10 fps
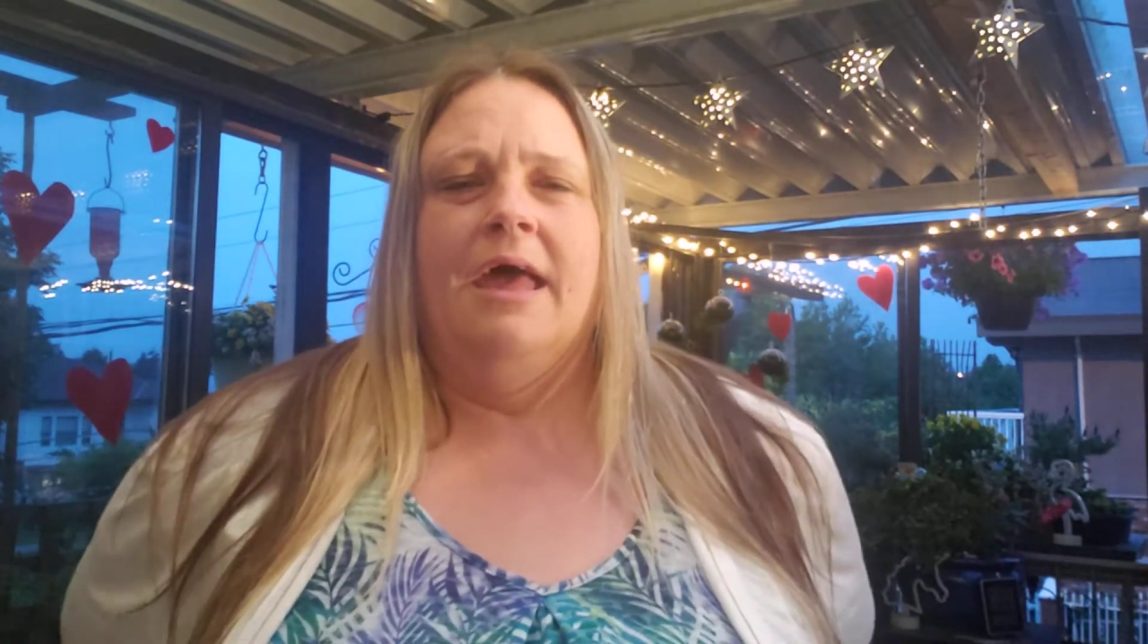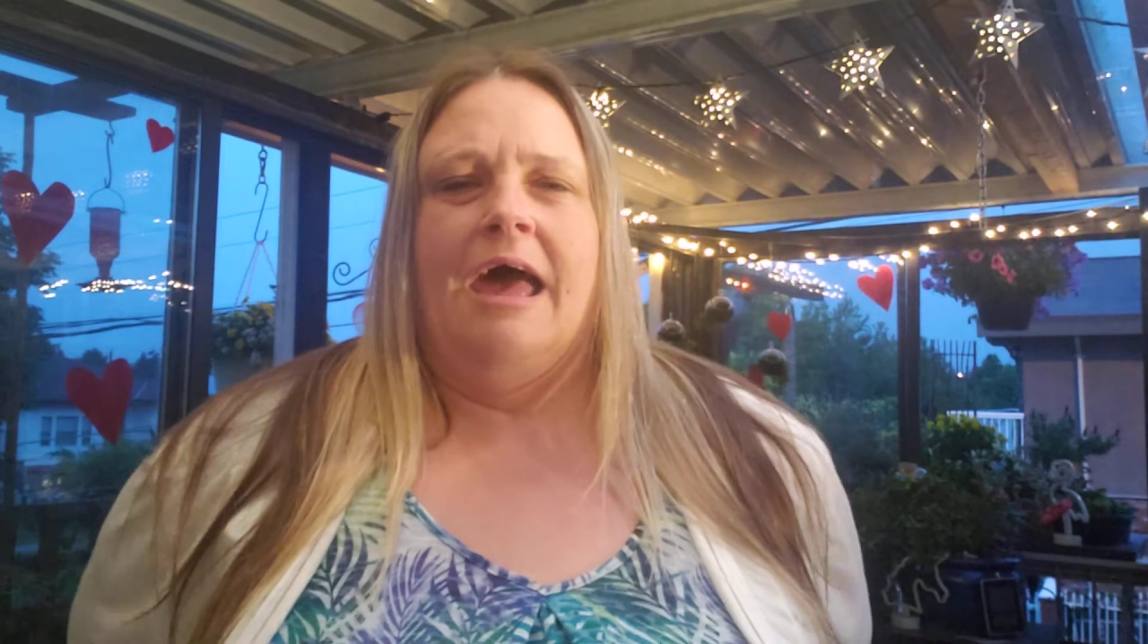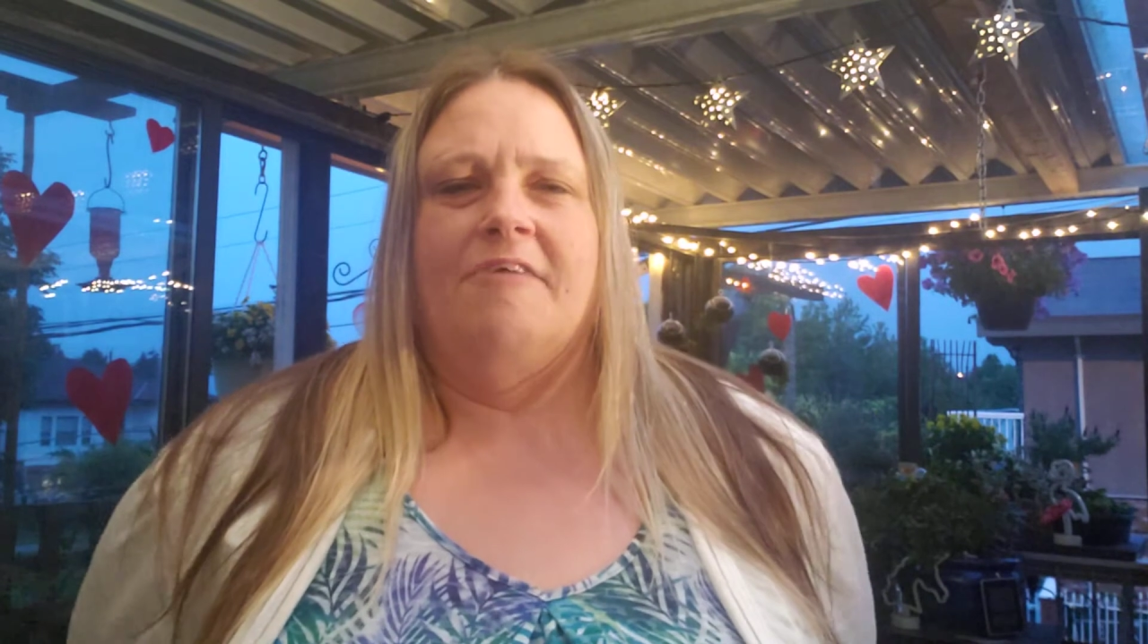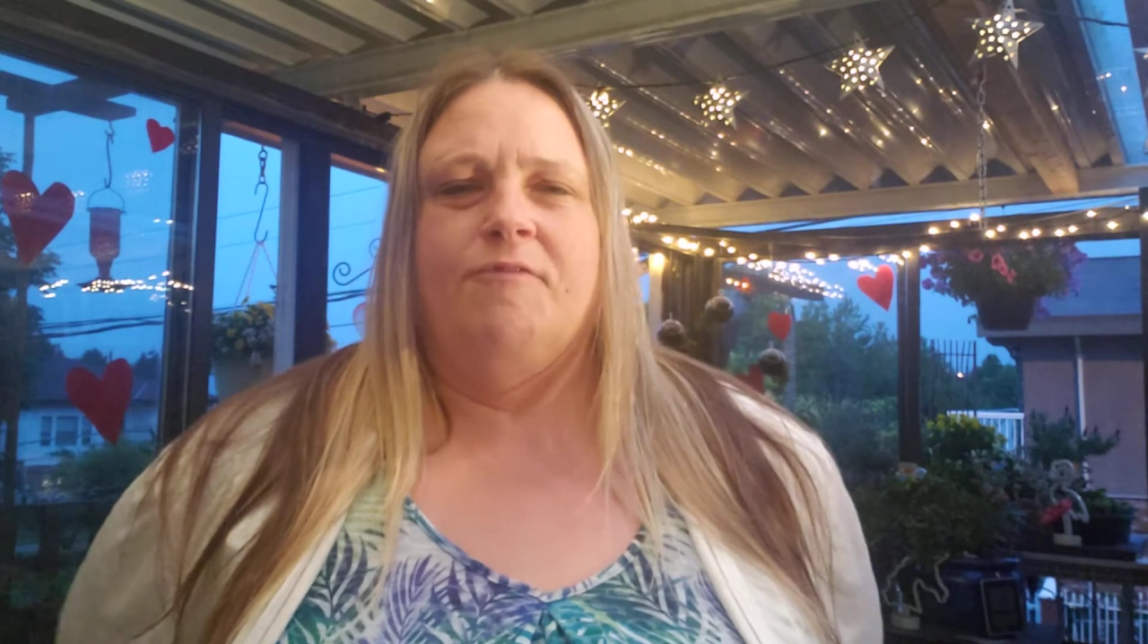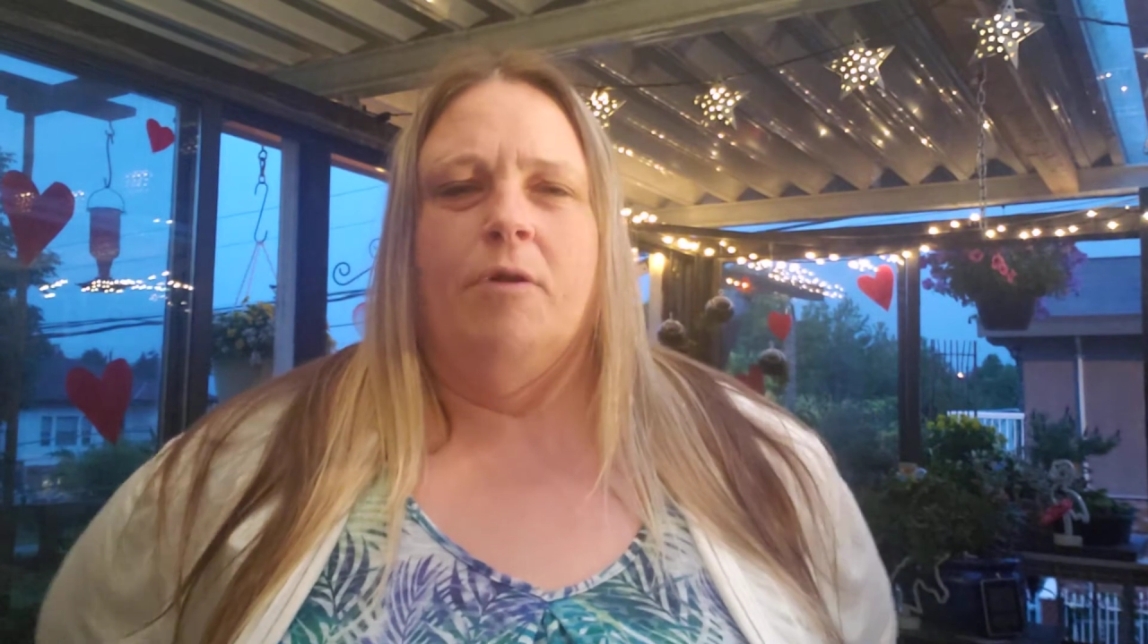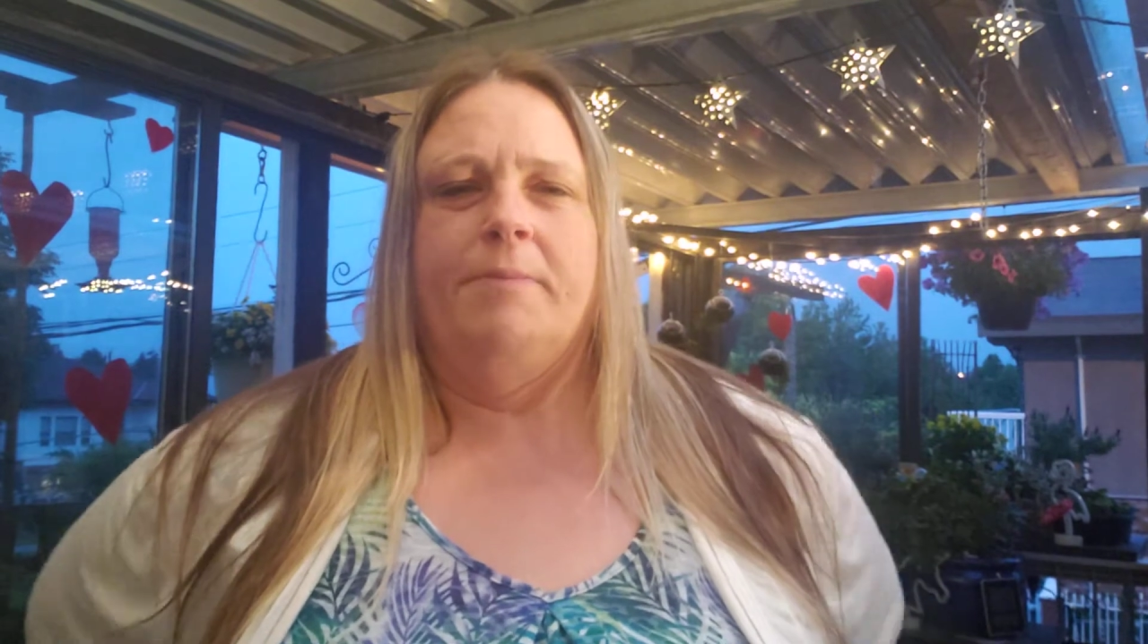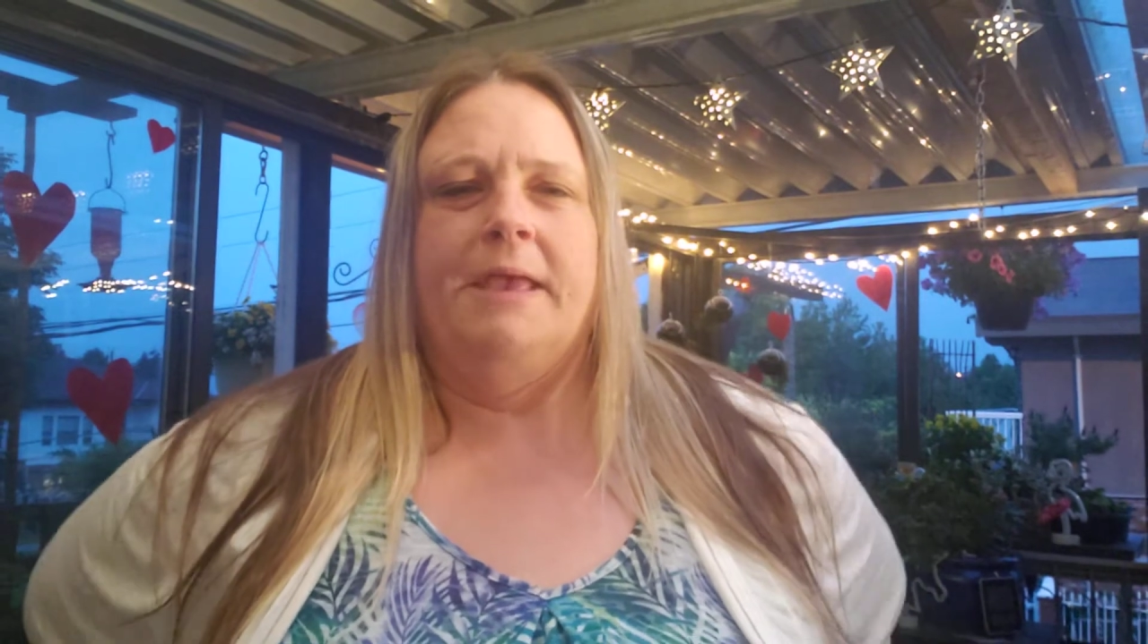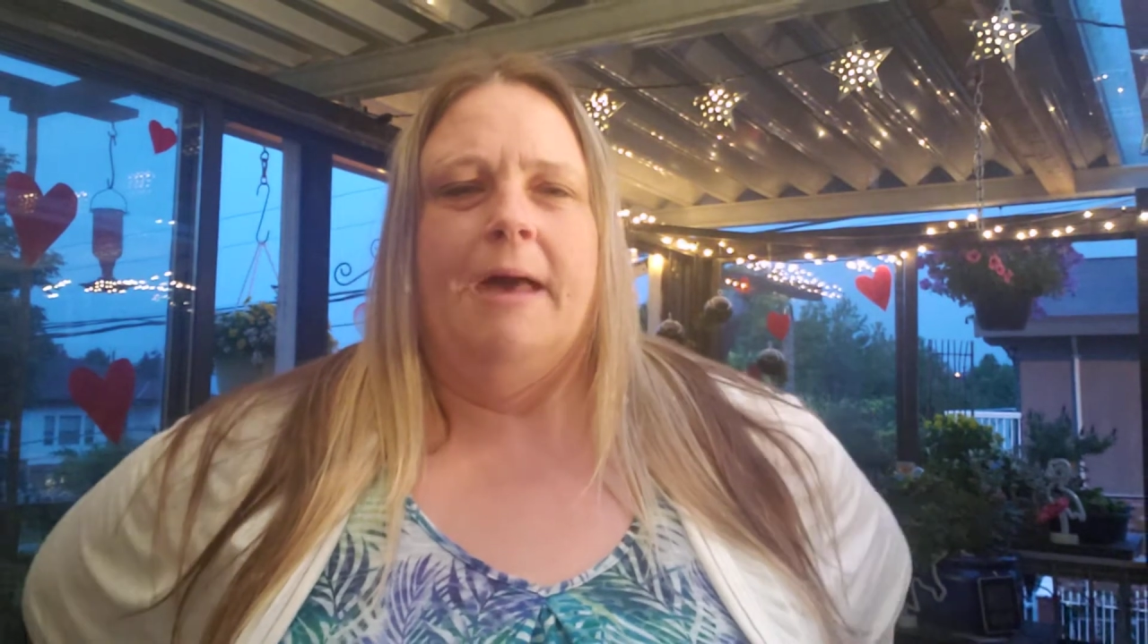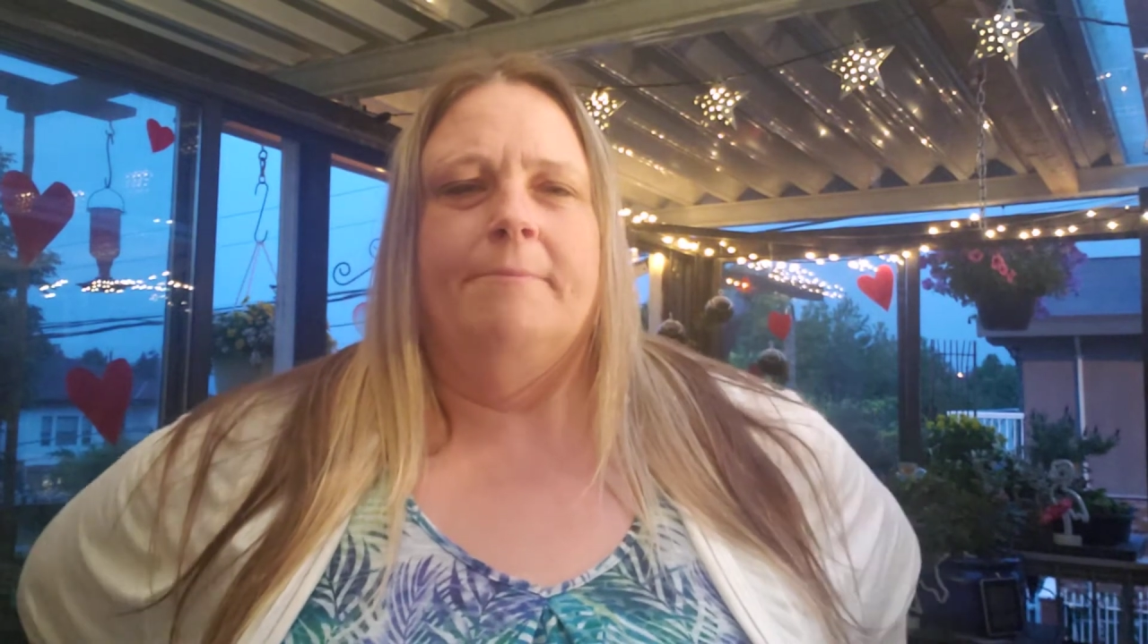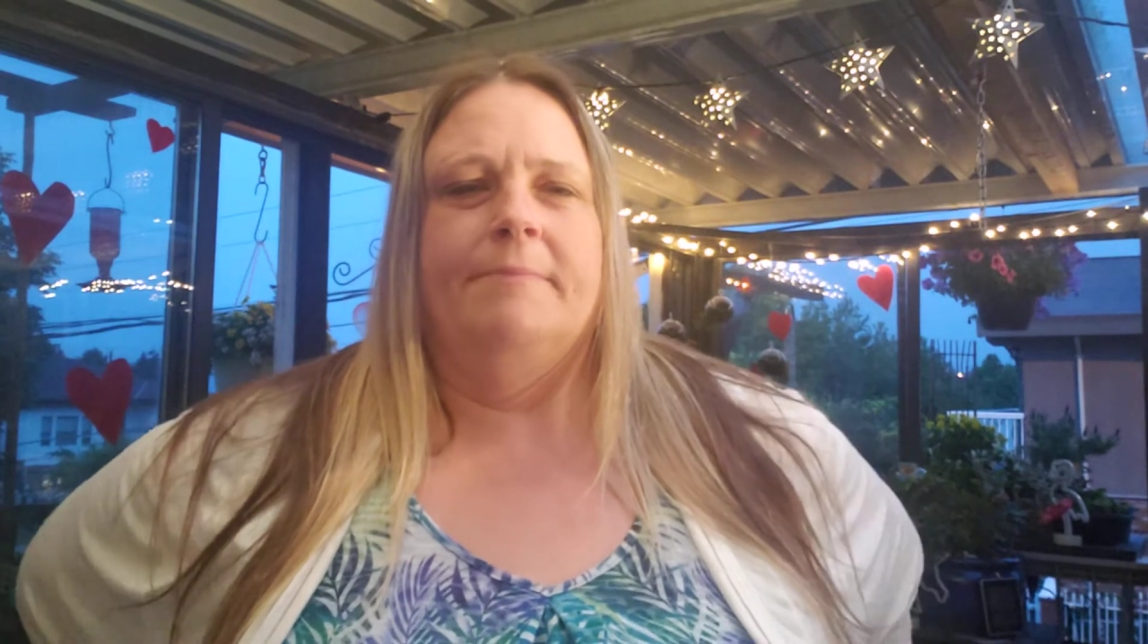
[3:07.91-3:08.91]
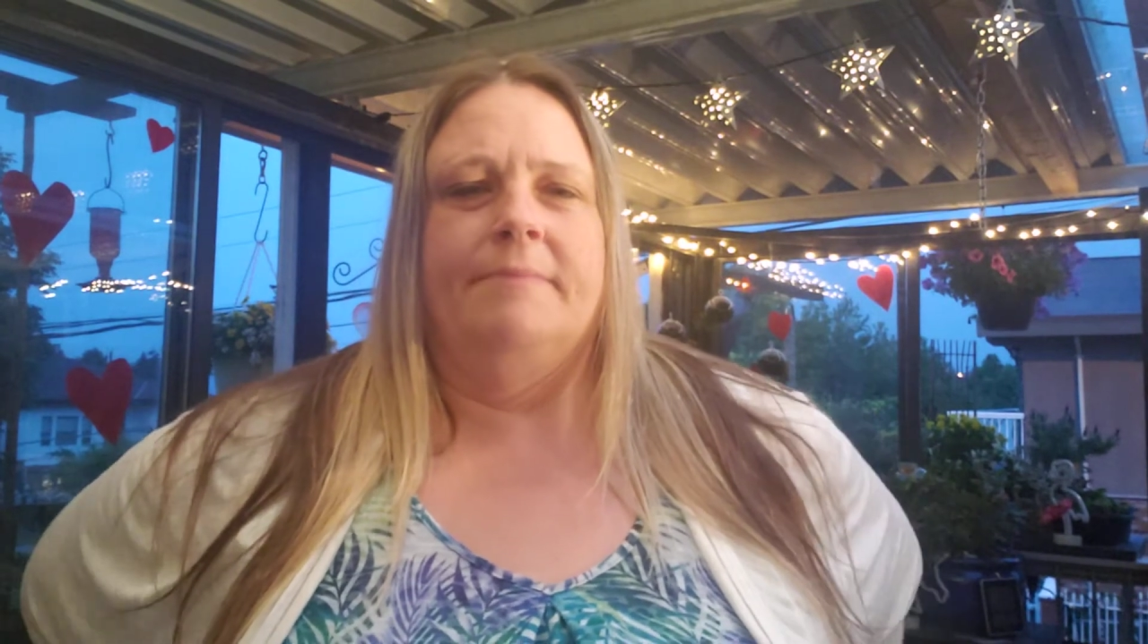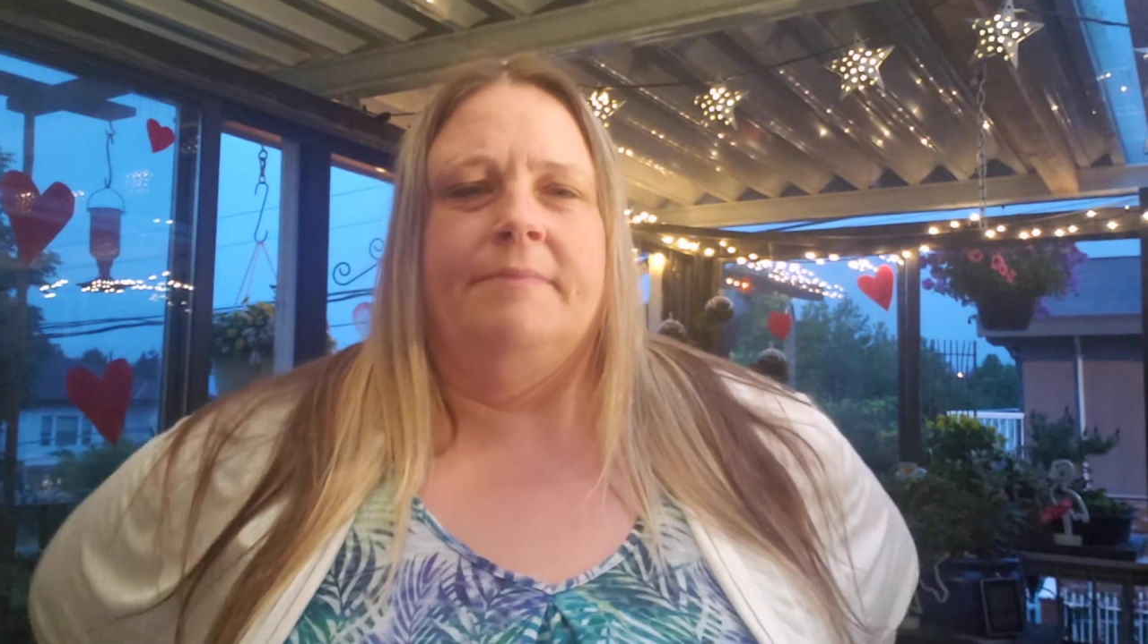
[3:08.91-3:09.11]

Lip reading: at 4 p.m.